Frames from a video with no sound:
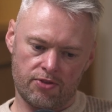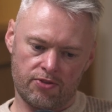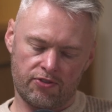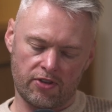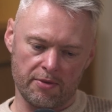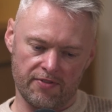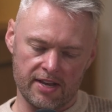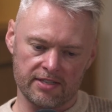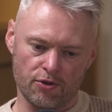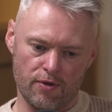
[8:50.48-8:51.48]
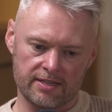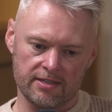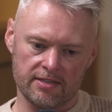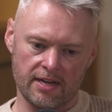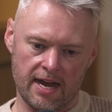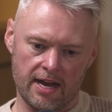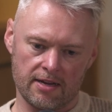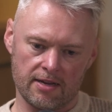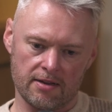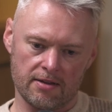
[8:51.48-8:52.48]
Some of it is directed at
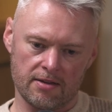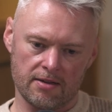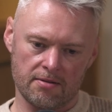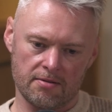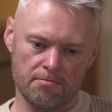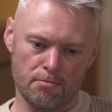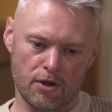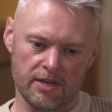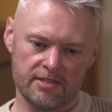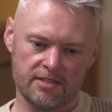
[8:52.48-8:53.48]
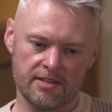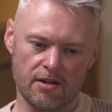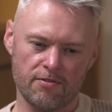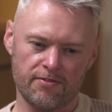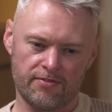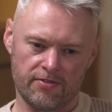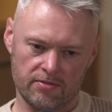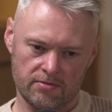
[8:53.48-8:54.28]
myself,